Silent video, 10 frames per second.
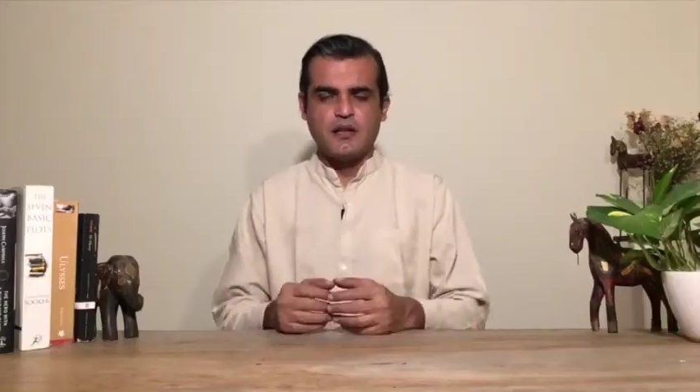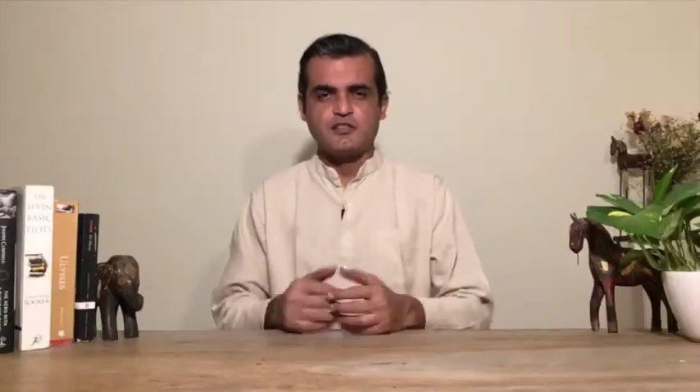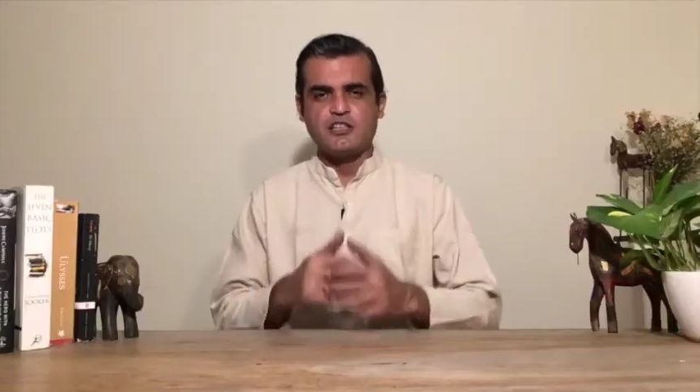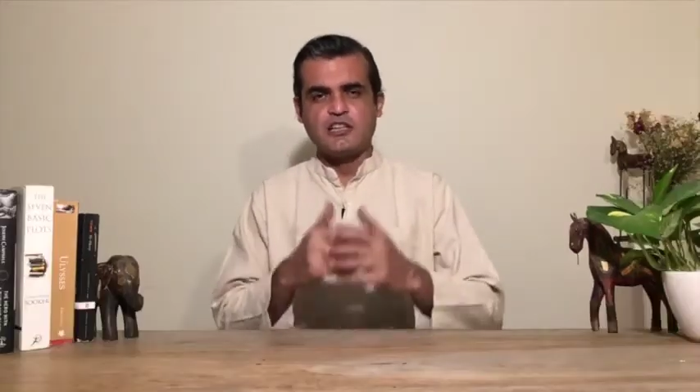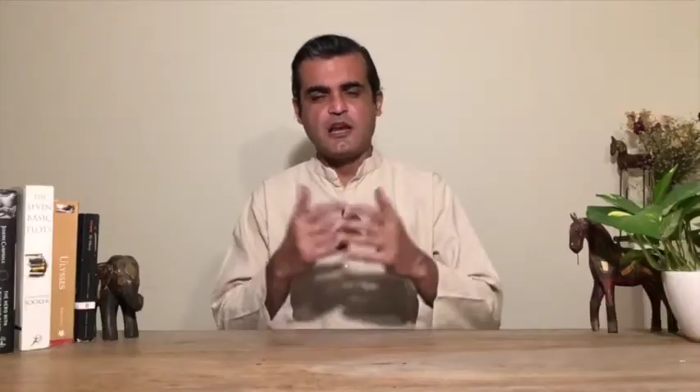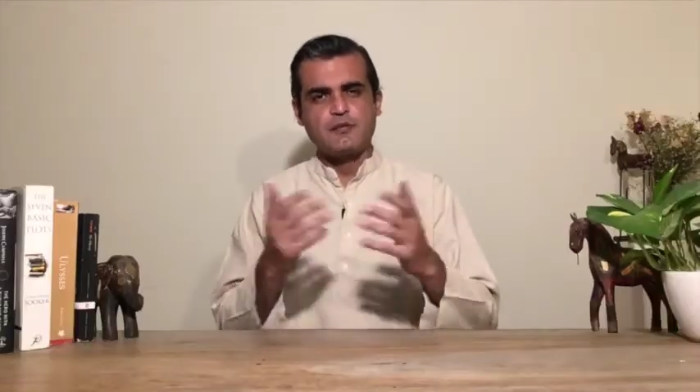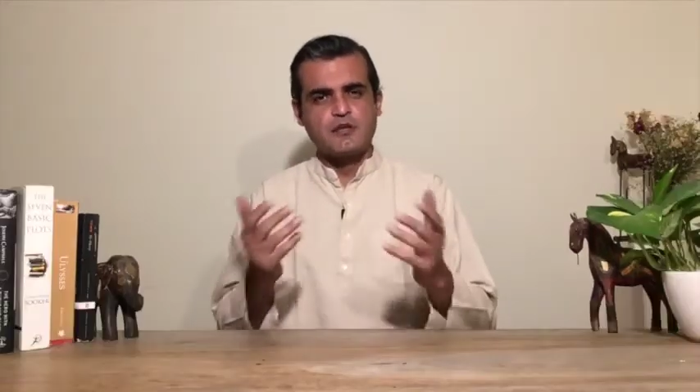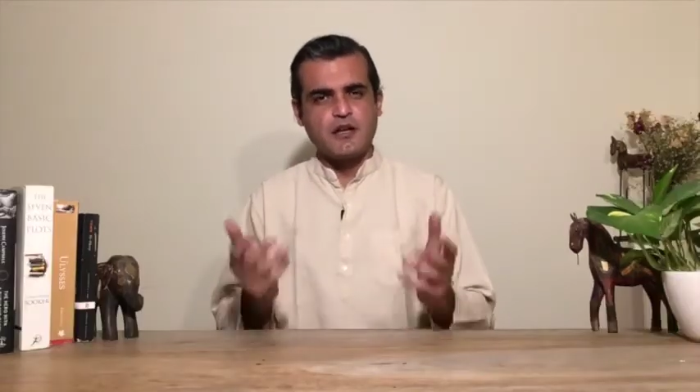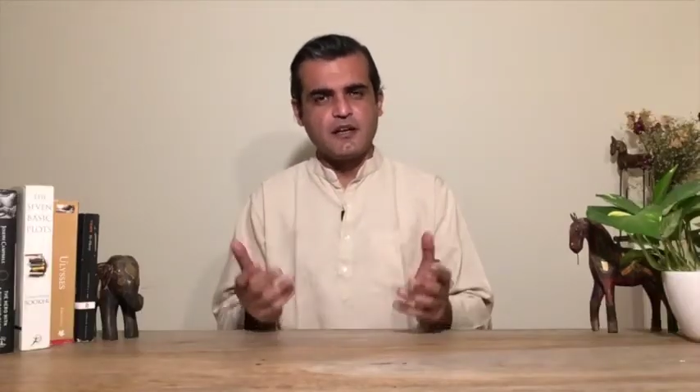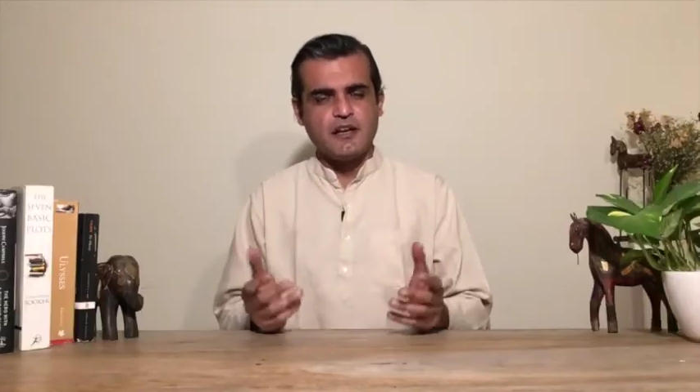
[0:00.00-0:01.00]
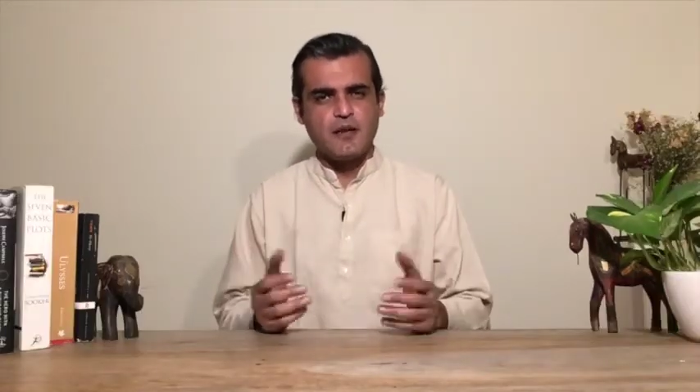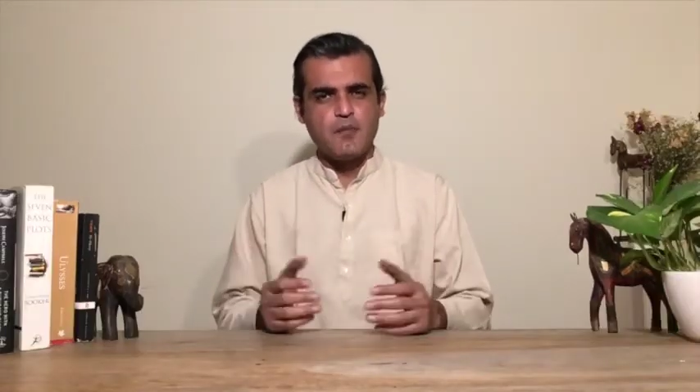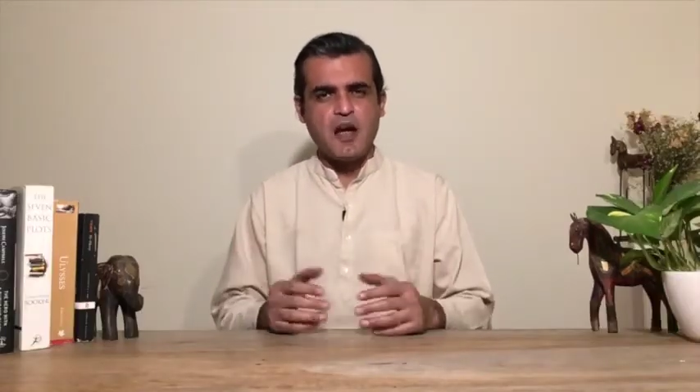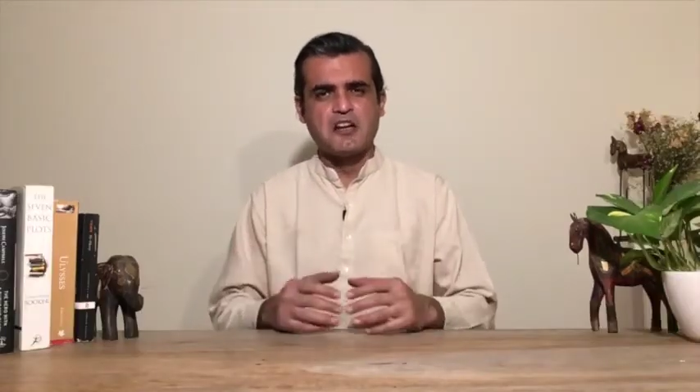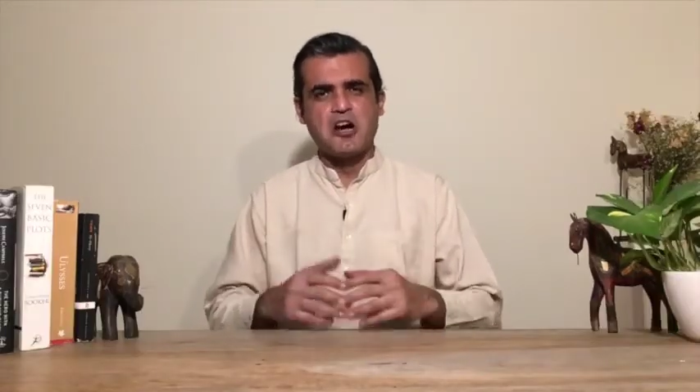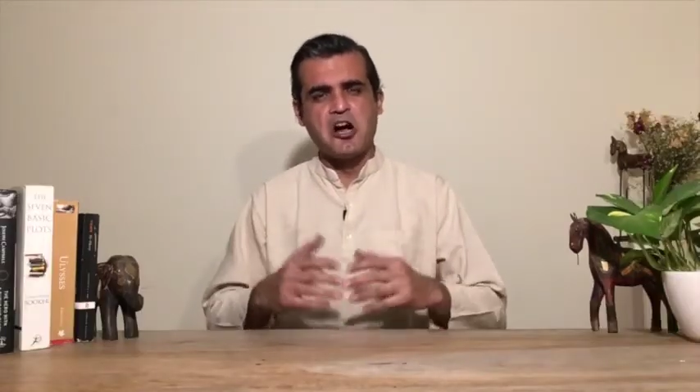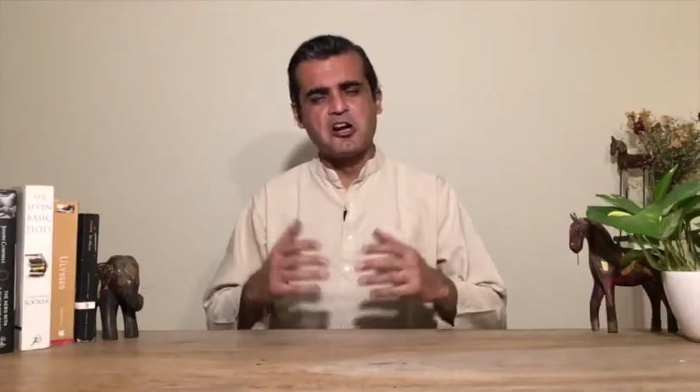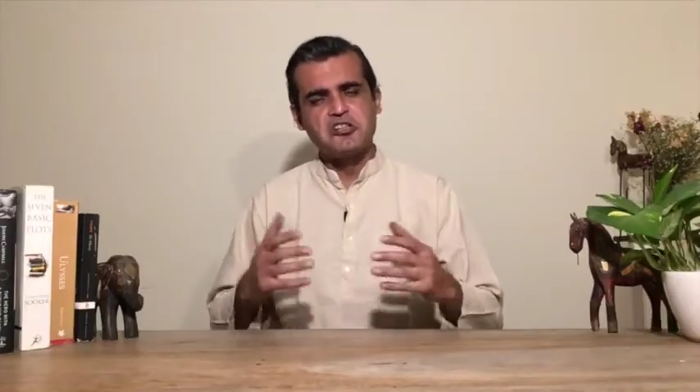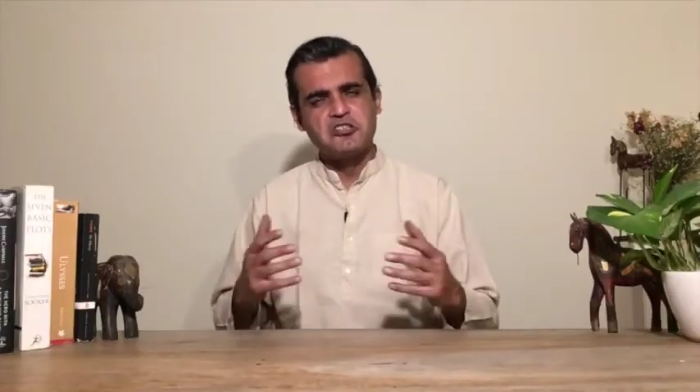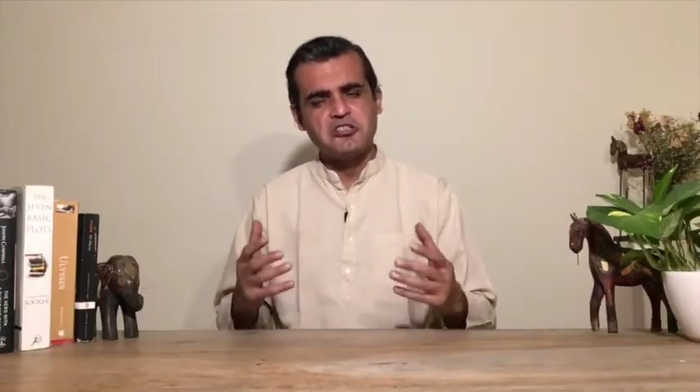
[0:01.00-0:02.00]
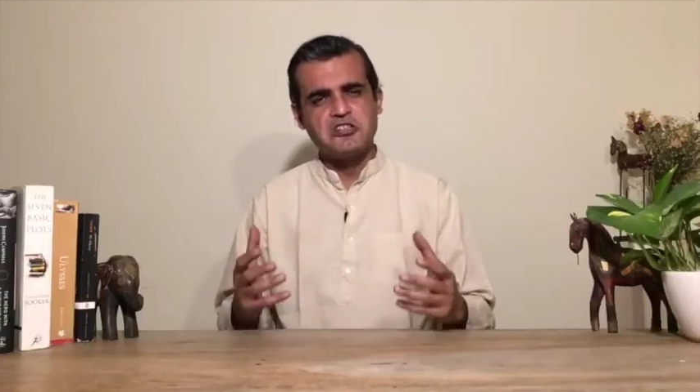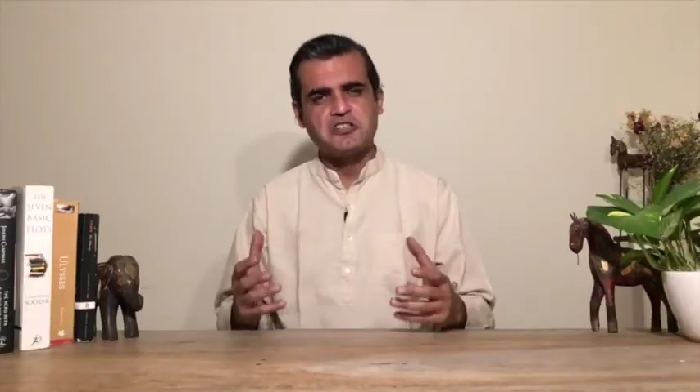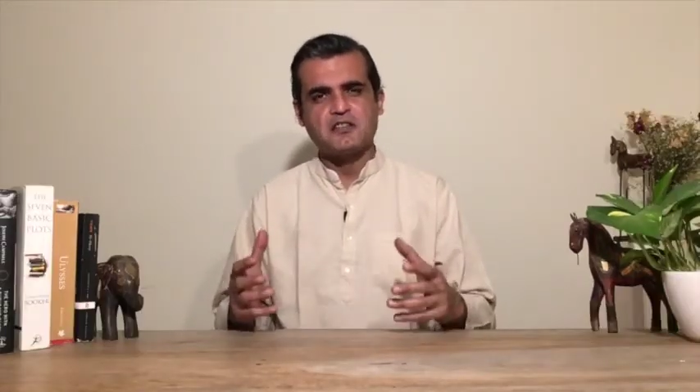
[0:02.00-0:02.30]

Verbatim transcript: She keeps cutting him, and hundreds